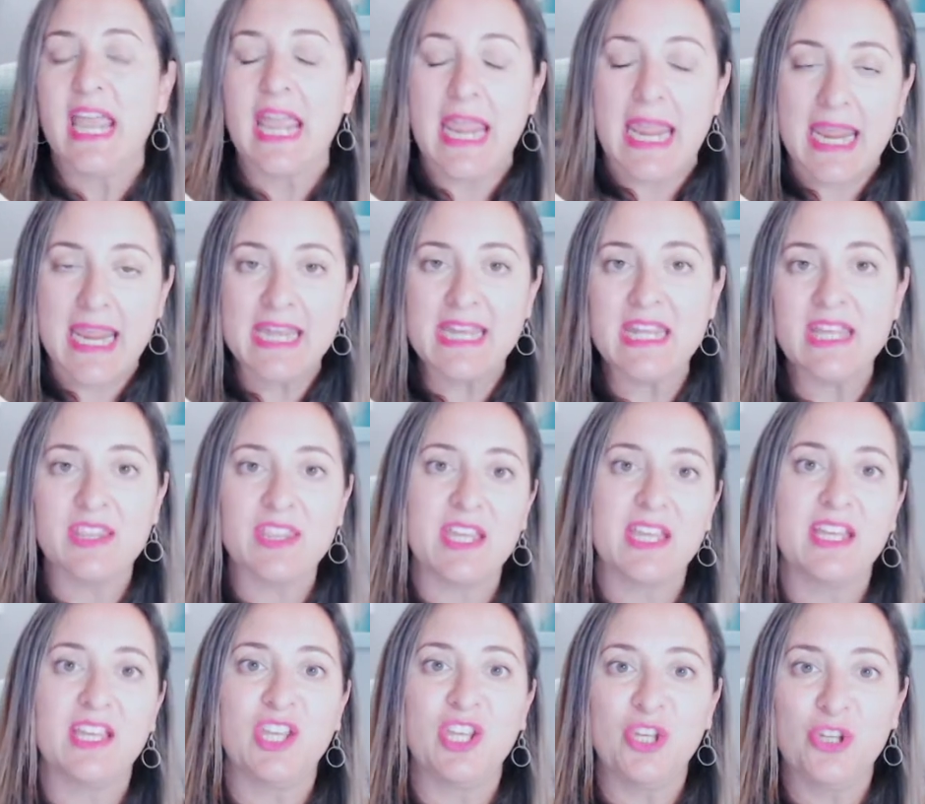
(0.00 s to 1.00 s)

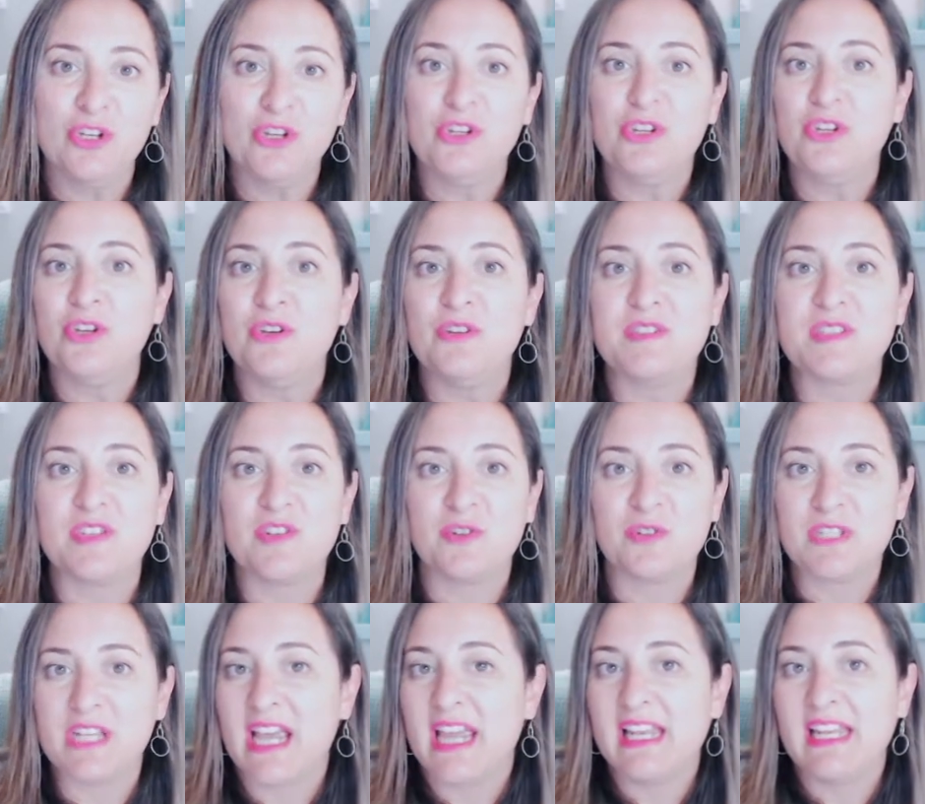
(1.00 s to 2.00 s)
Anything you use in your
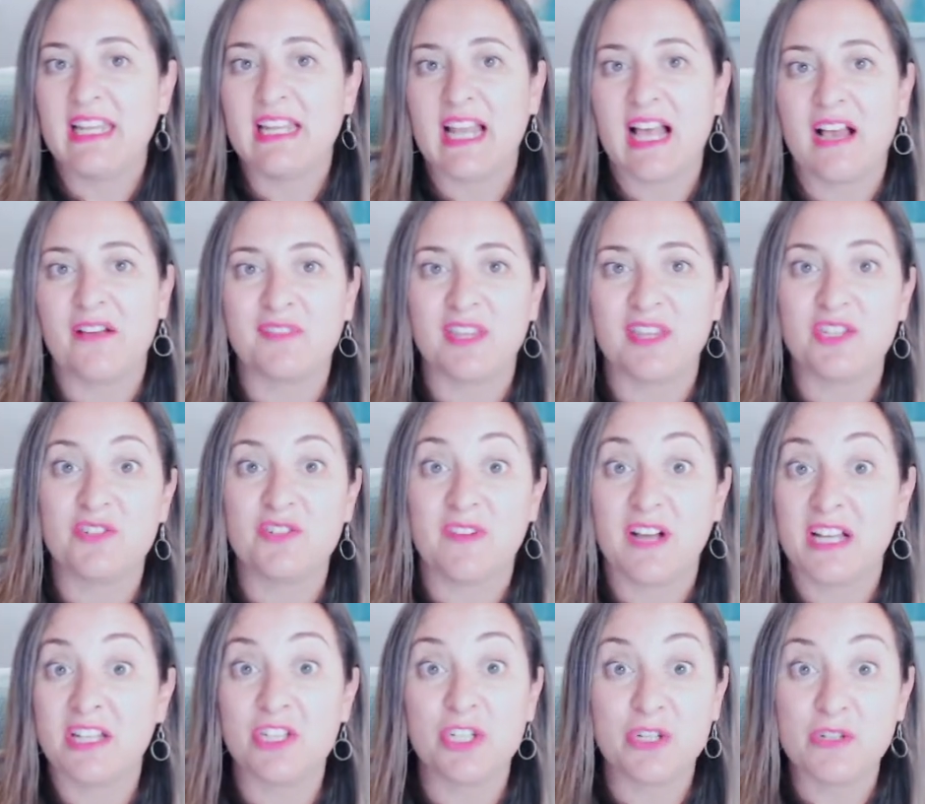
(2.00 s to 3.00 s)
daily life that you
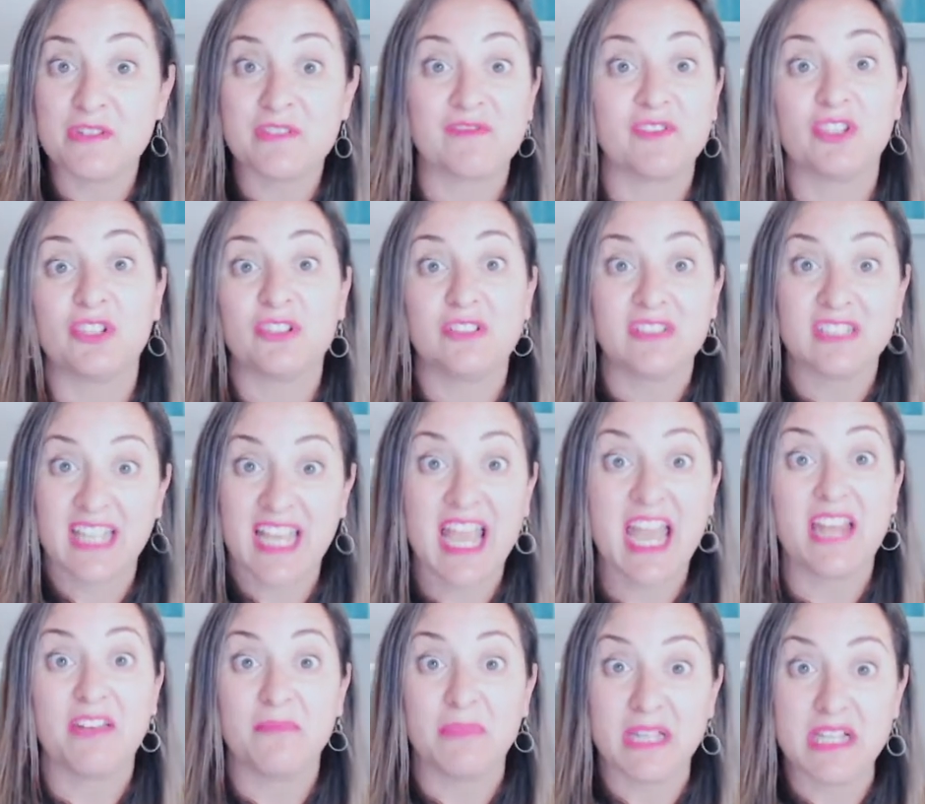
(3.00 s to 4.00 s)
find useful
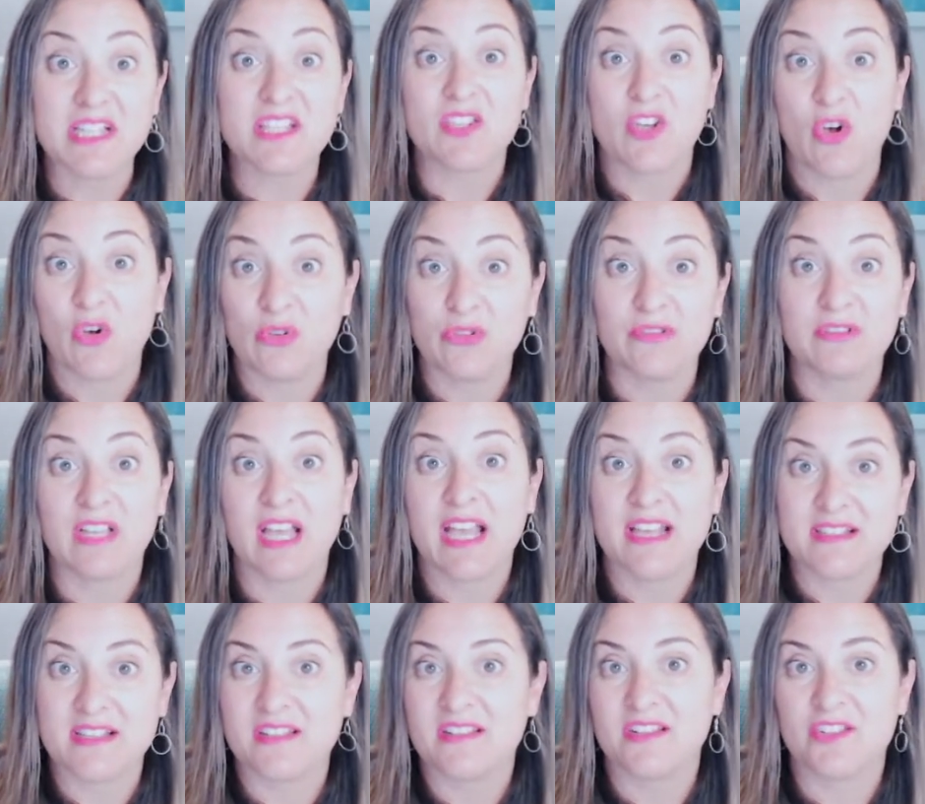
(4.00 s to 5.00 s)
can be sold as
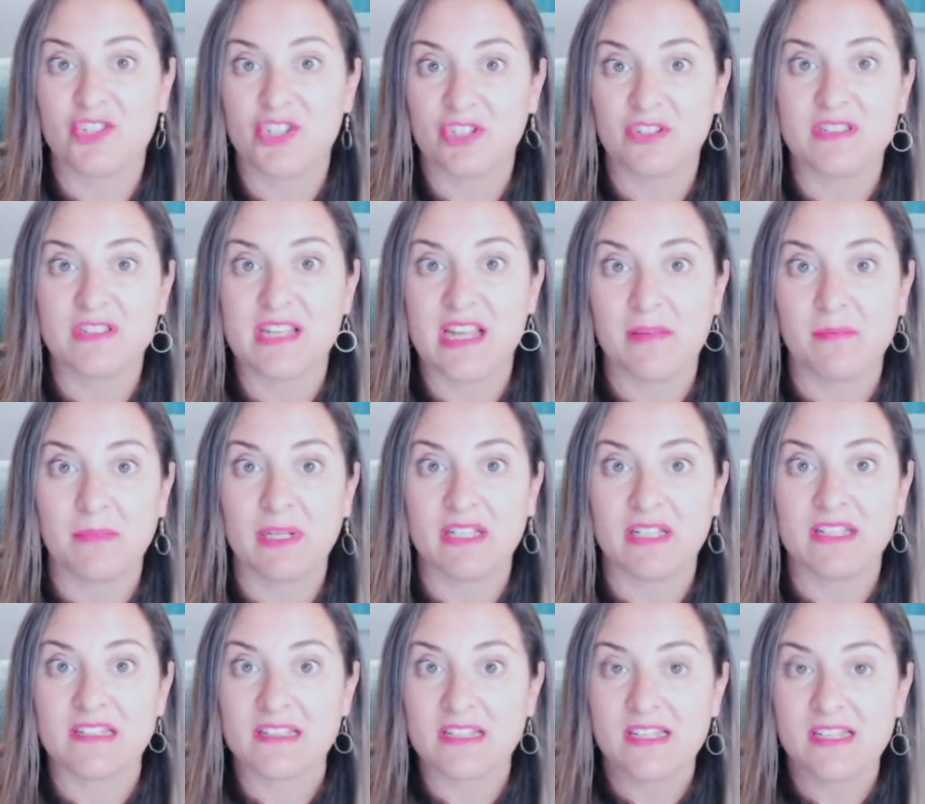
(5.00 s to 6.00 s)
a digital
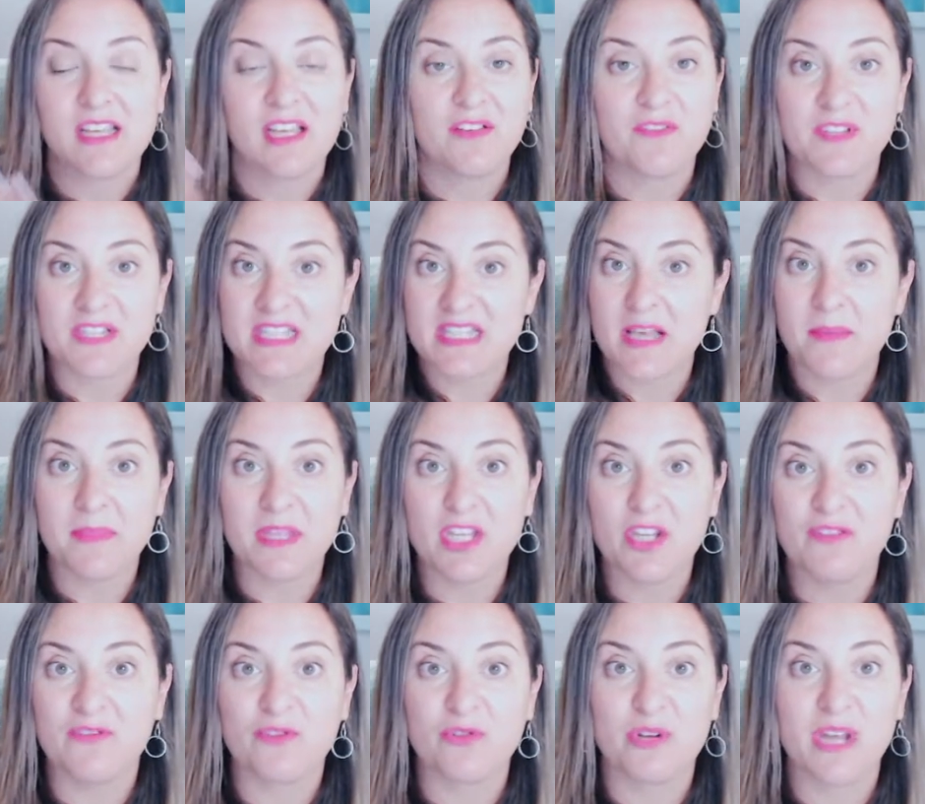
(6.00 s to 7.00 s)
template. If it's something
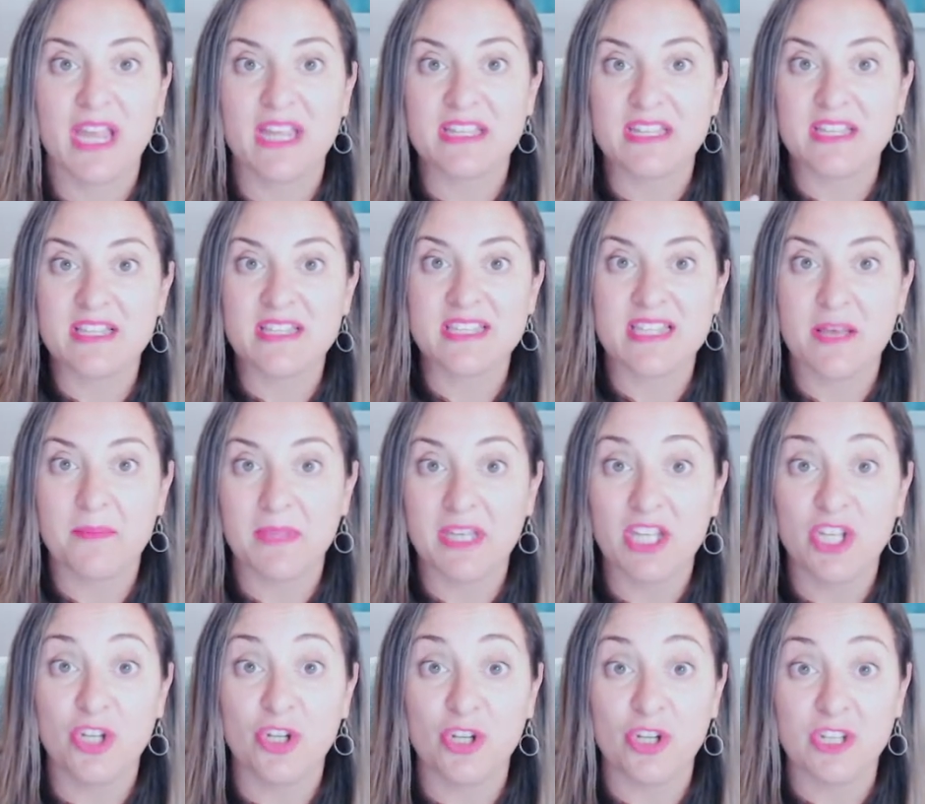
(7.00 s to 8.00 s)
you've created,
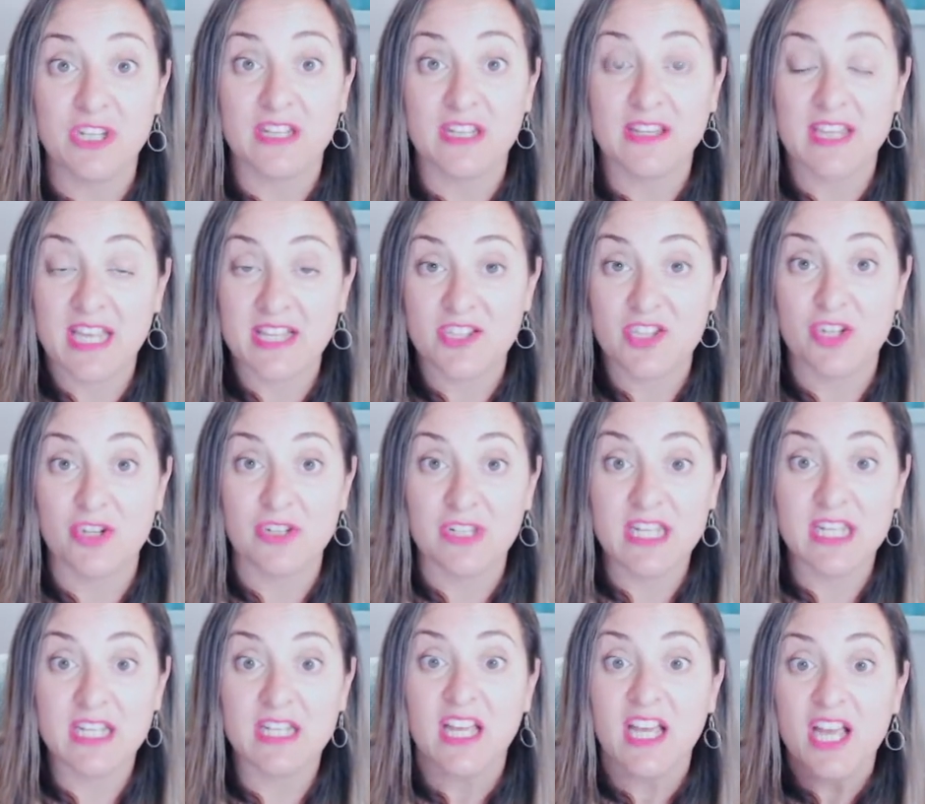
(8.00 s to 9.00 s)
that's
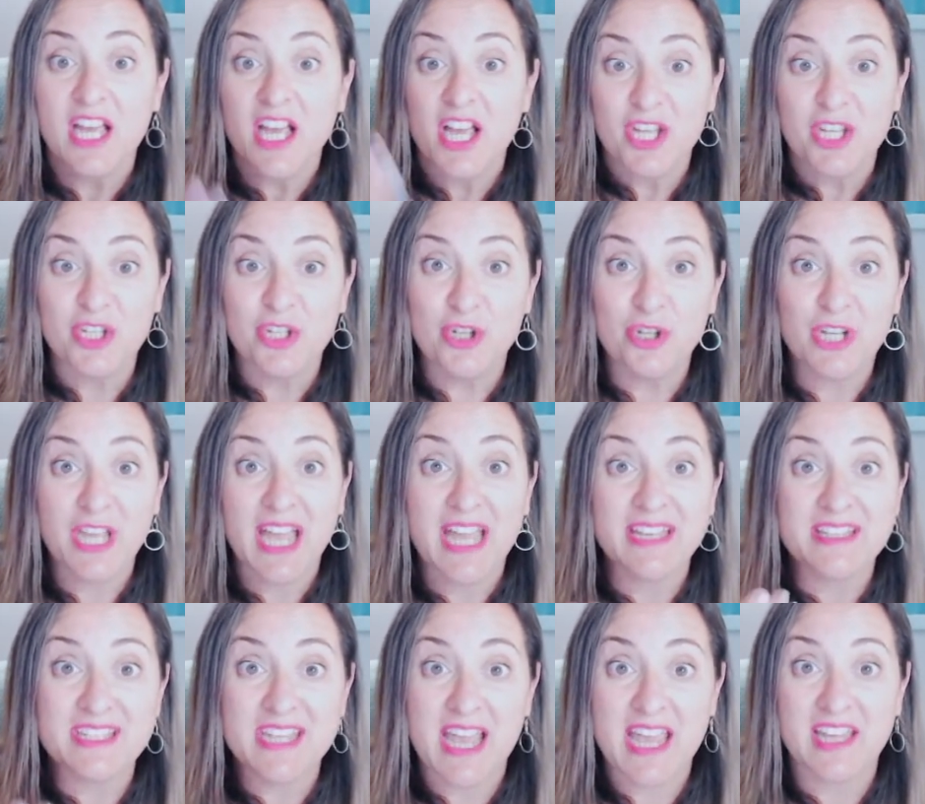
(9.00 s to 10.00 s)
unique, you can
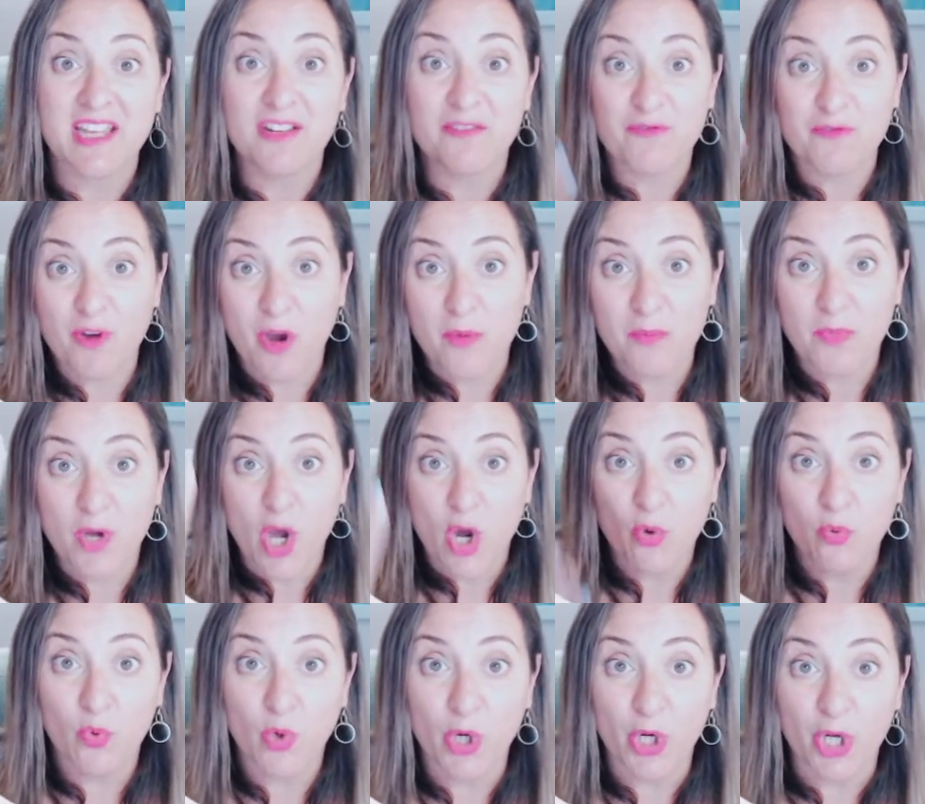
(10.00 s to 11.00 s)
take it from
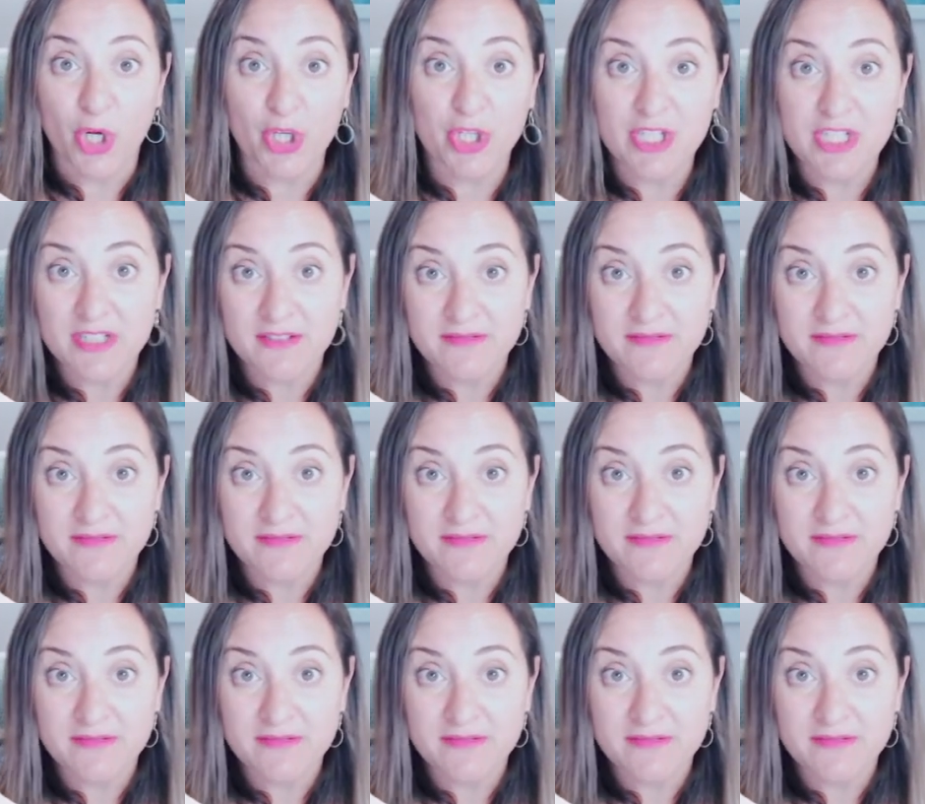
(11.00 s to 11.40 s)
Word,